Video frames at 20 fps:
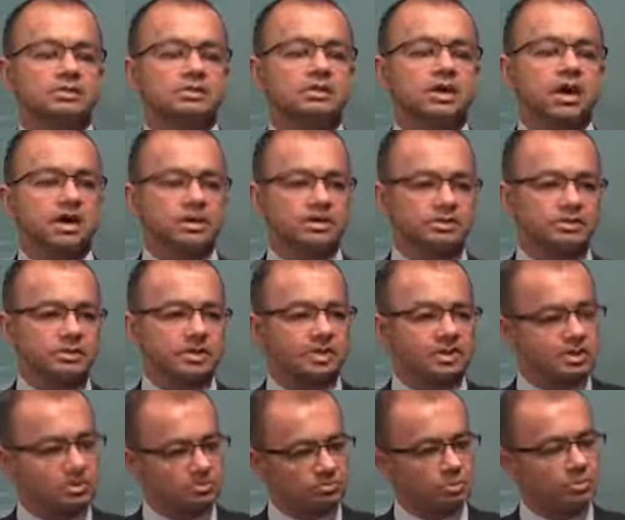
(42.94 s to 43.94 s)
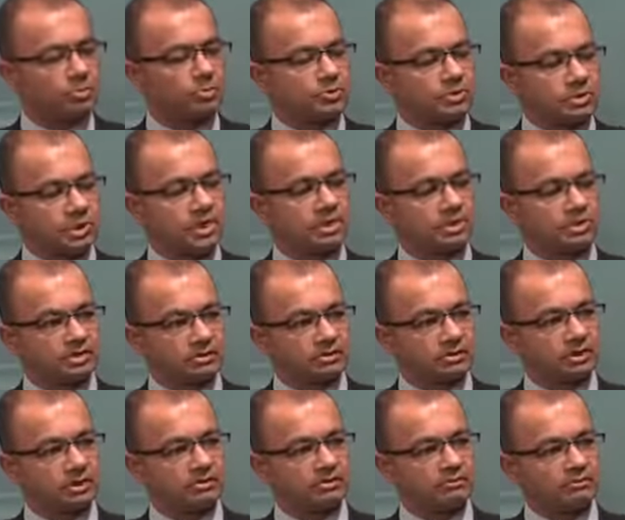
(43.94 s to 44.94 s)
darker skin is more protective,
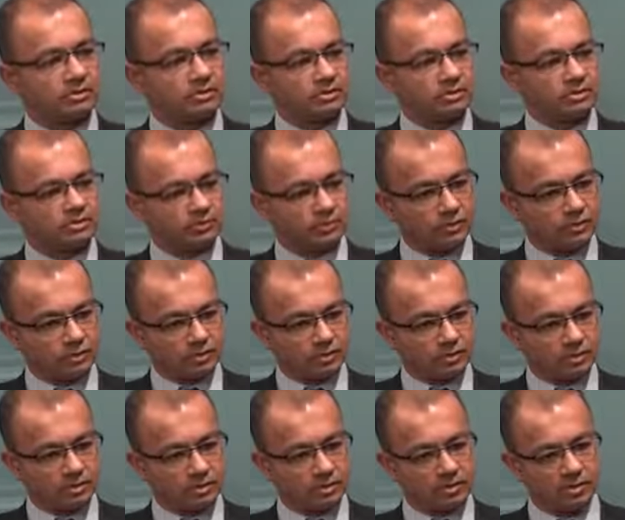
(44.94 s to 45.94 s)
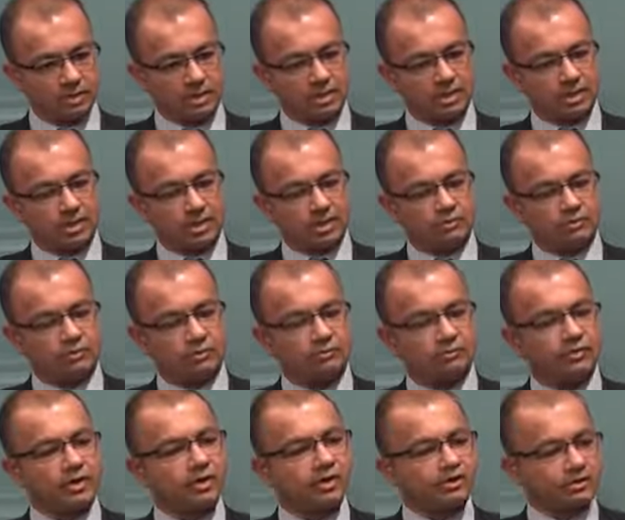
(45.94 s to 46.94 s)
and if you're
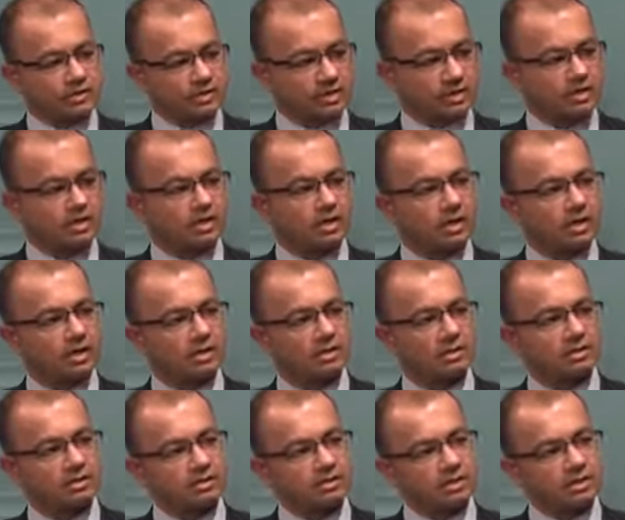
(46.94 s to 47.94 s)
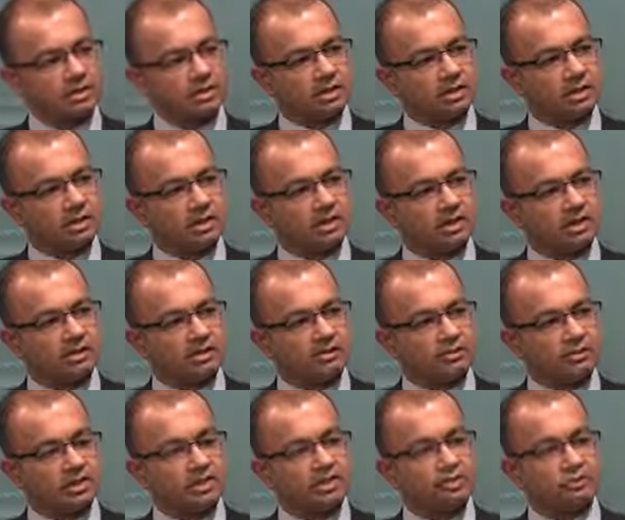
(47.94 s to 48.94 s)
fairer skin color and
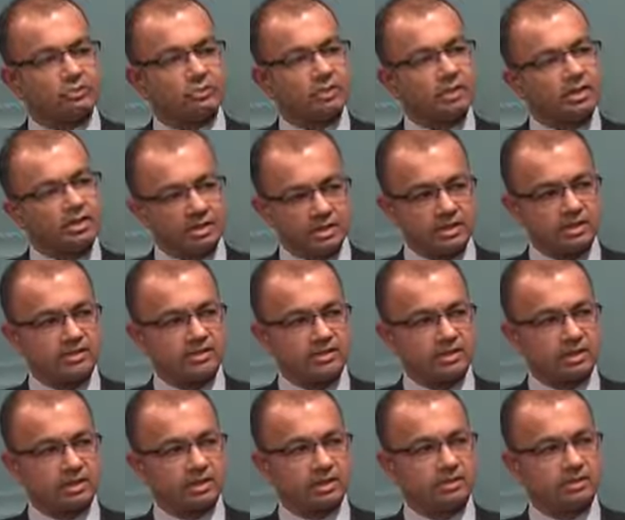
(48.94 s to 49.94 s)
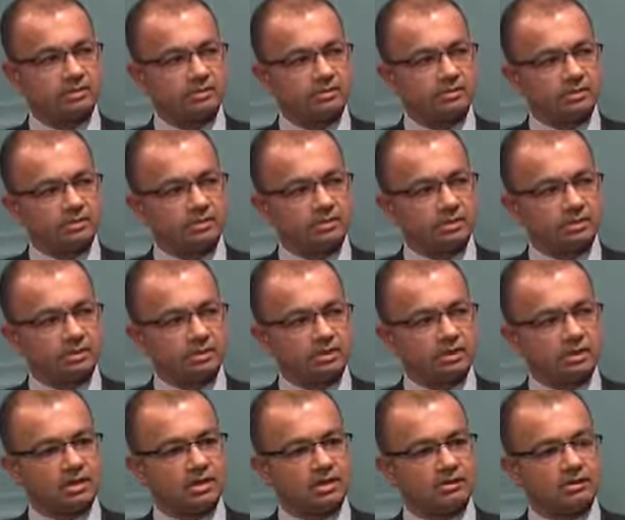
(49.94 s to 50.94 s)
you tend to burn easily
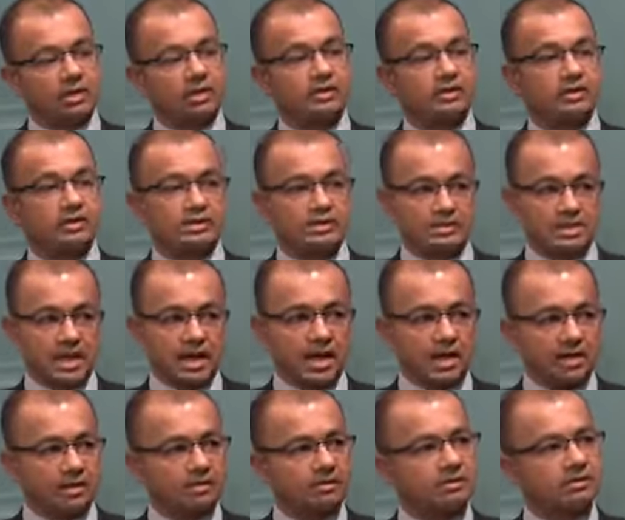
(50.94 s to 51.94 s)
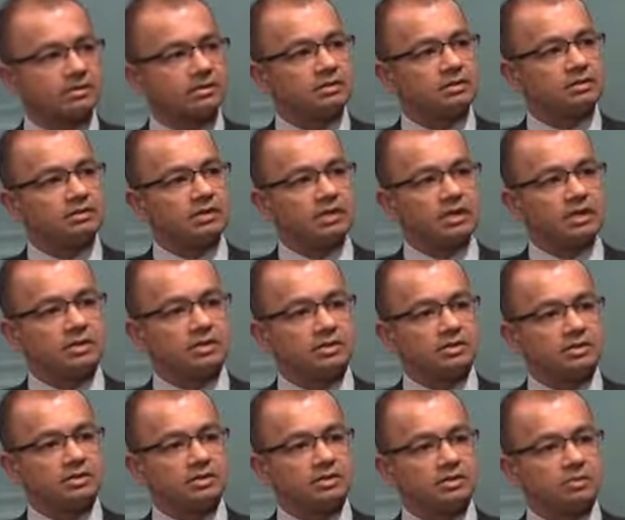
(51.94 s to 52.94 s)
rather than tan,
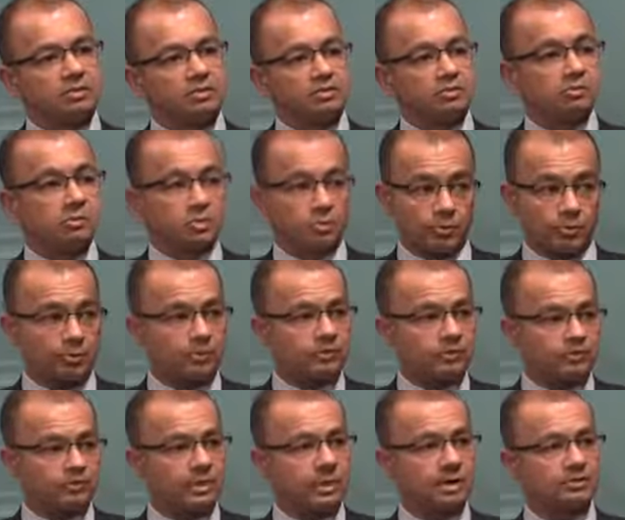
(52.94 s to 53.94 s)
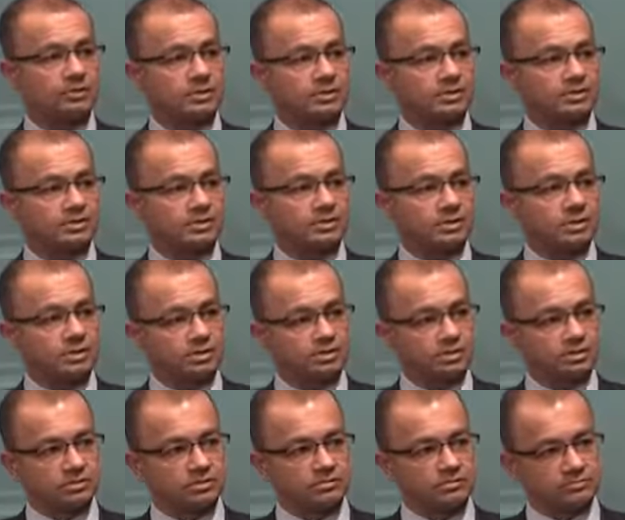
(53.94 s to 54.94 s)
then you're more prone to developing this
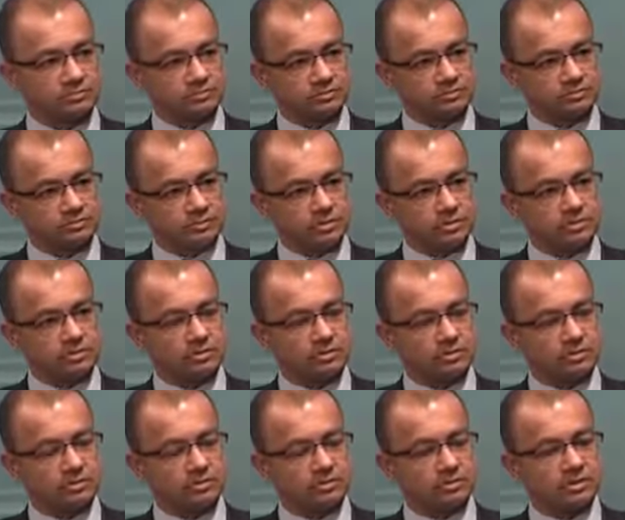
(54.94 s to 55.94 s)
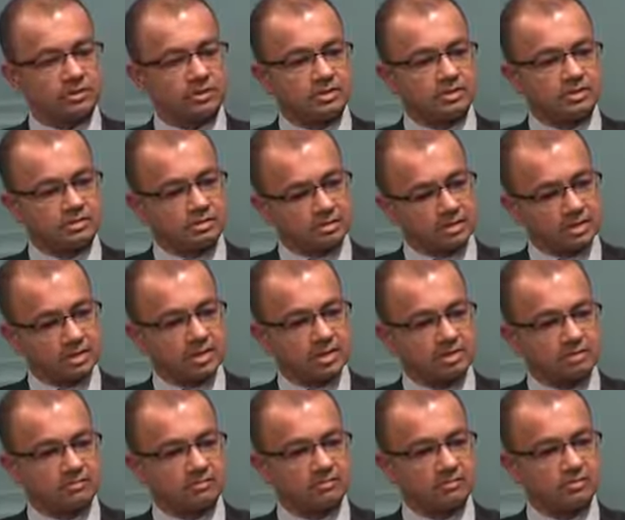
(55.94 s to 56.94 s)
condition. So it's
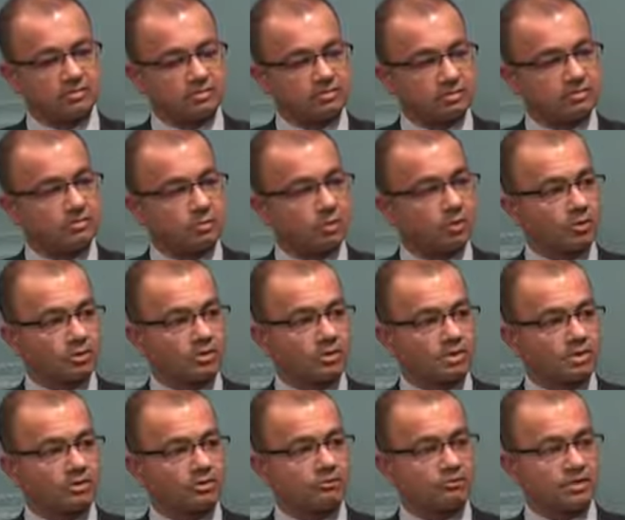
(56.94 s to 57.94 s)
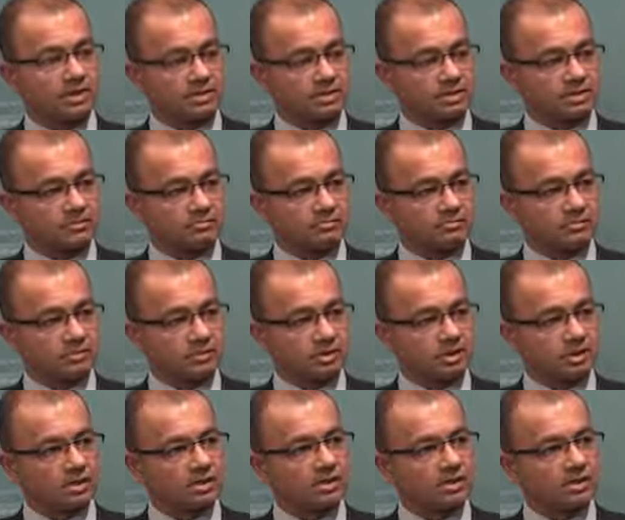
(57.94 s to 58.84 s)
important that fair-skinned